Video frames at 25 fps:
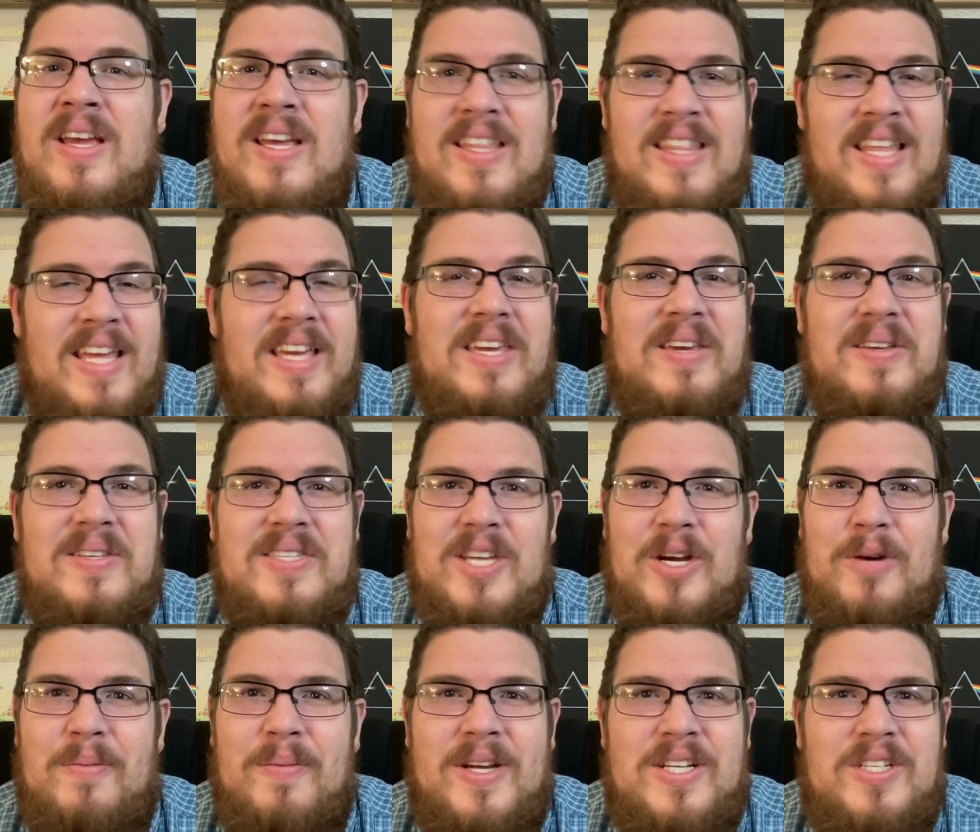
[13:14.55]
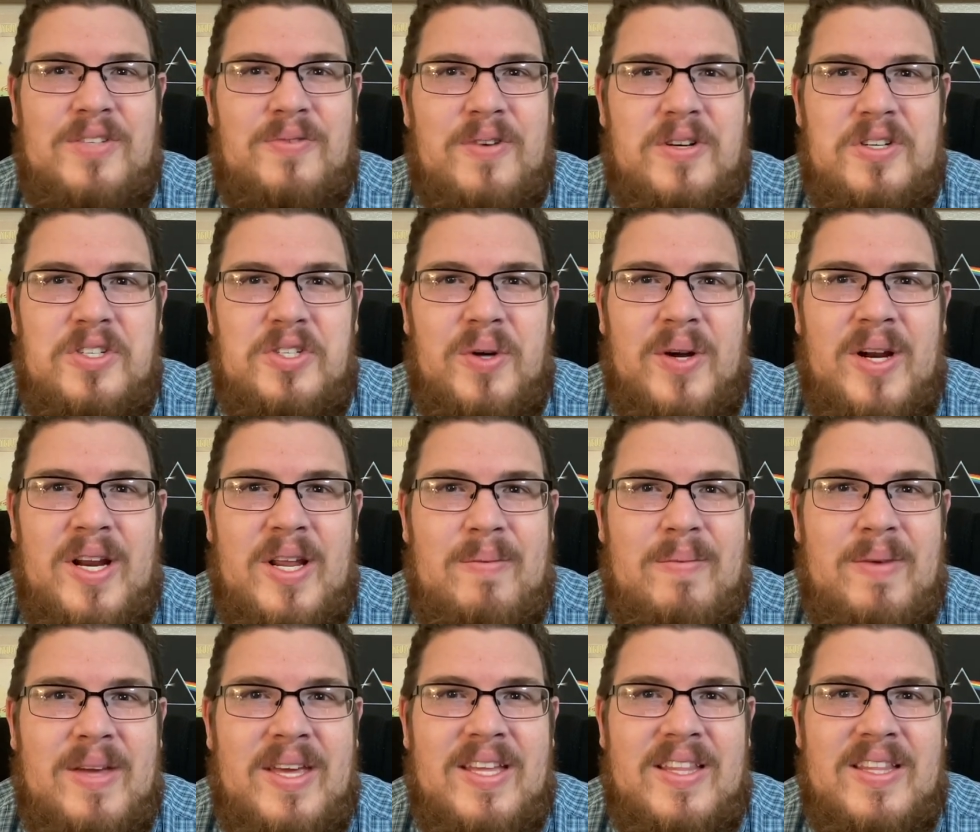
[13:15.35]
Thank you so much for
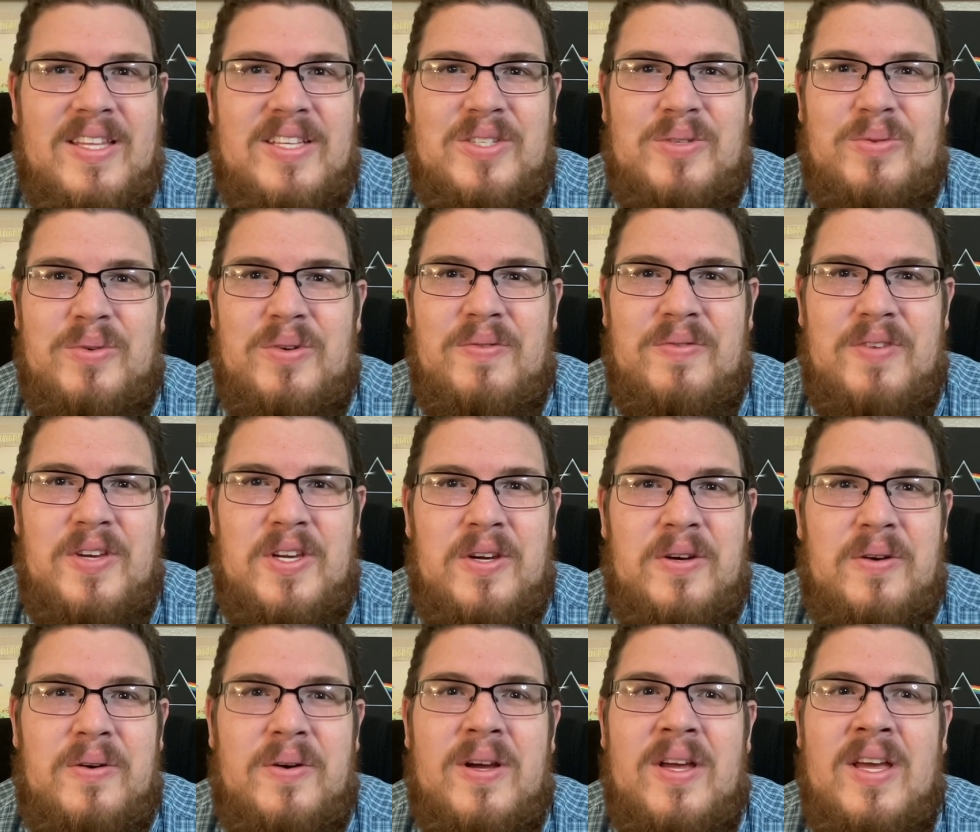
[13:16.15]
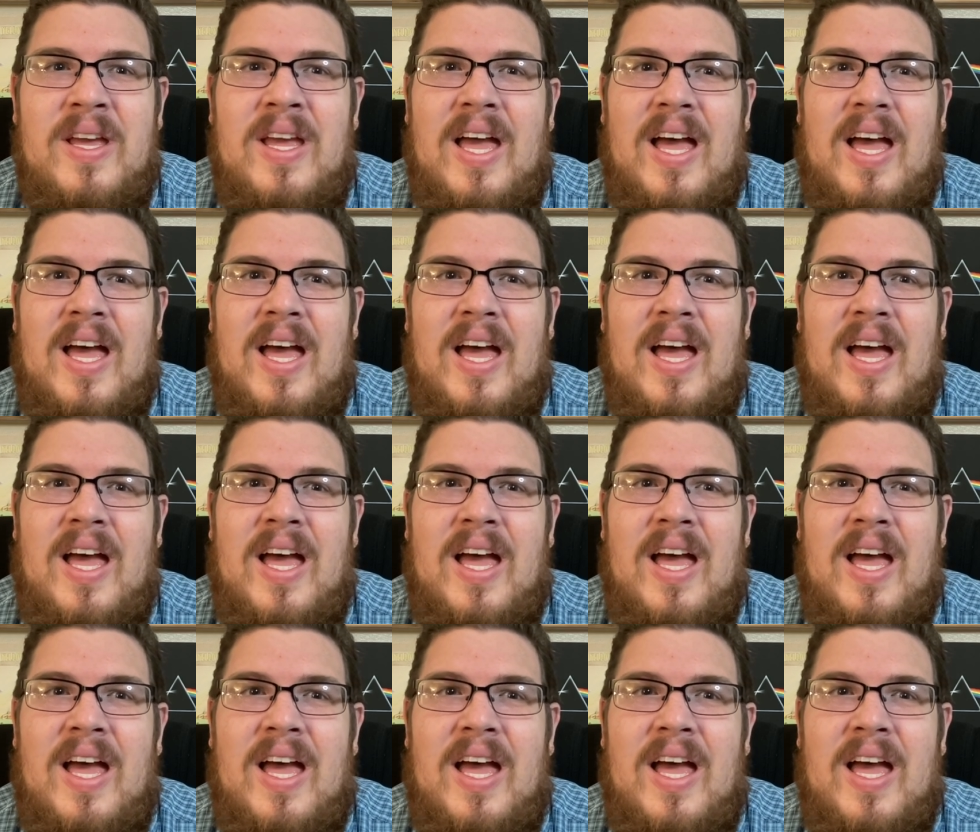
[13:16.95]
joining me in this review.